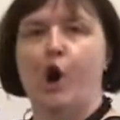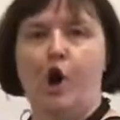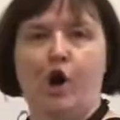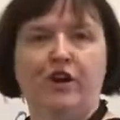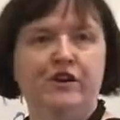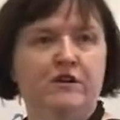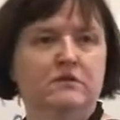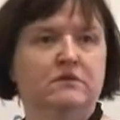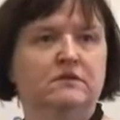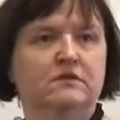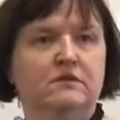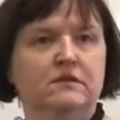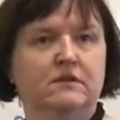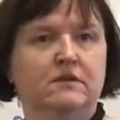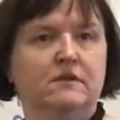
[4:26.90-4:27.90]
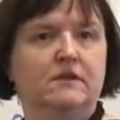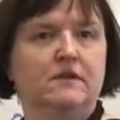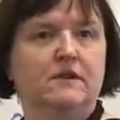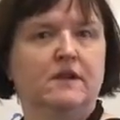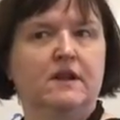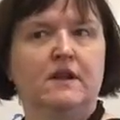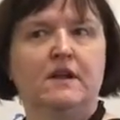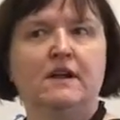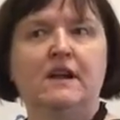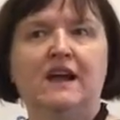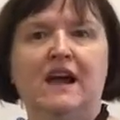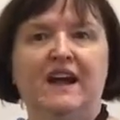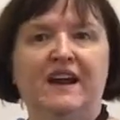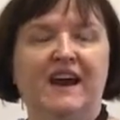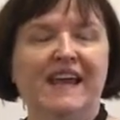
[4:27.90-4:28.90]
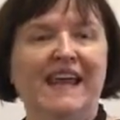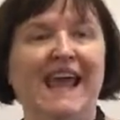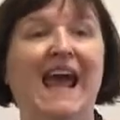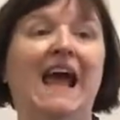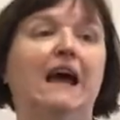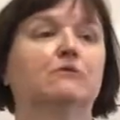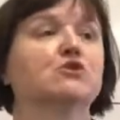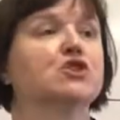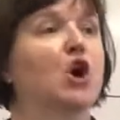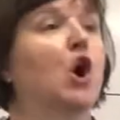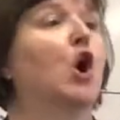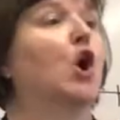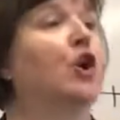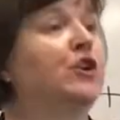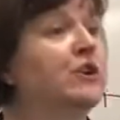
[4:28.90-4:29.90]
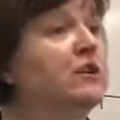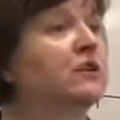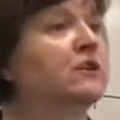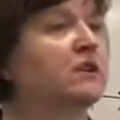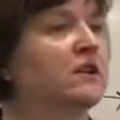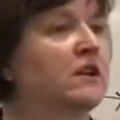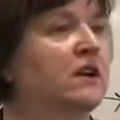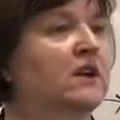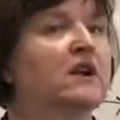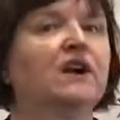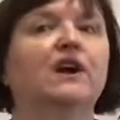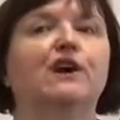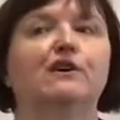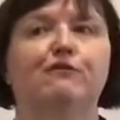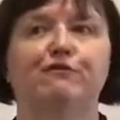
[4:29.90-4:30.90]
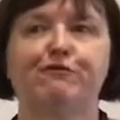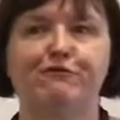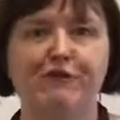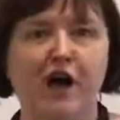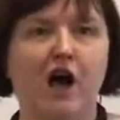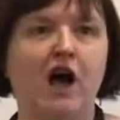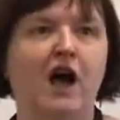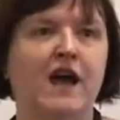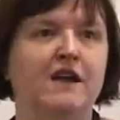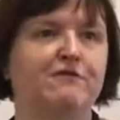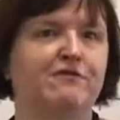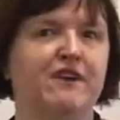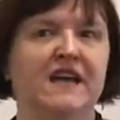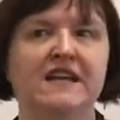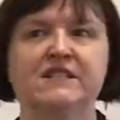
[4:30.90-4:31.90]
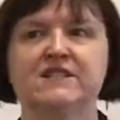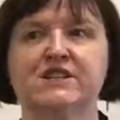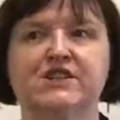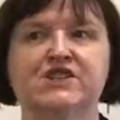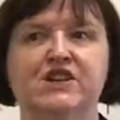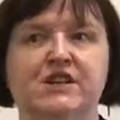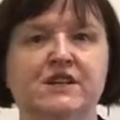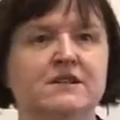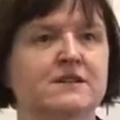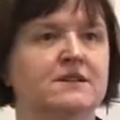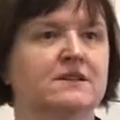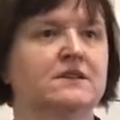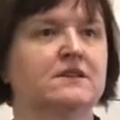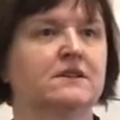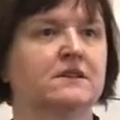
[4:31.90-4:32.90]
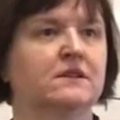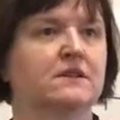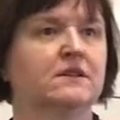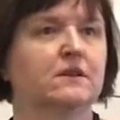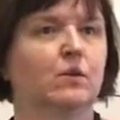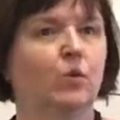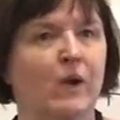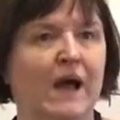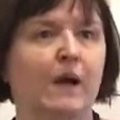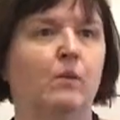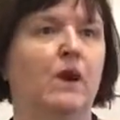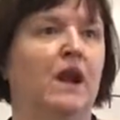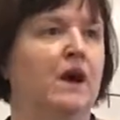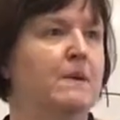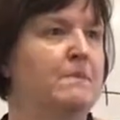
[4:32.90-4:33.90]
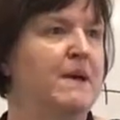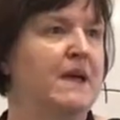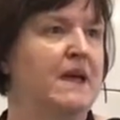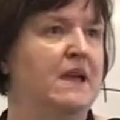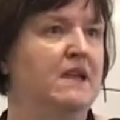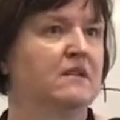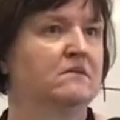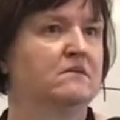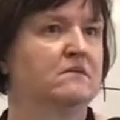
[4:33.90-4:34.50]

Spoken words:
1 and I count on 5 integers, where will I be?